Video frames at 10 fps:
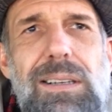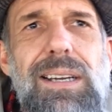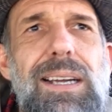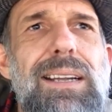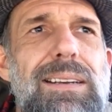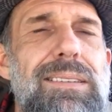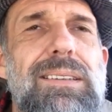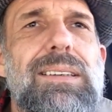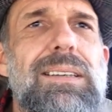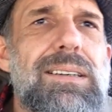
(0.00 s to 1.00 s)
and
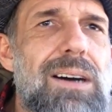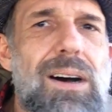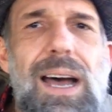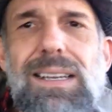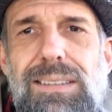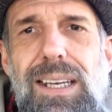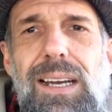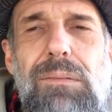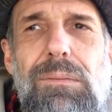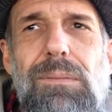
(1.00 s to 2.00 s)
I'll ask
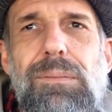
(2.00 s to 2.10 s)
him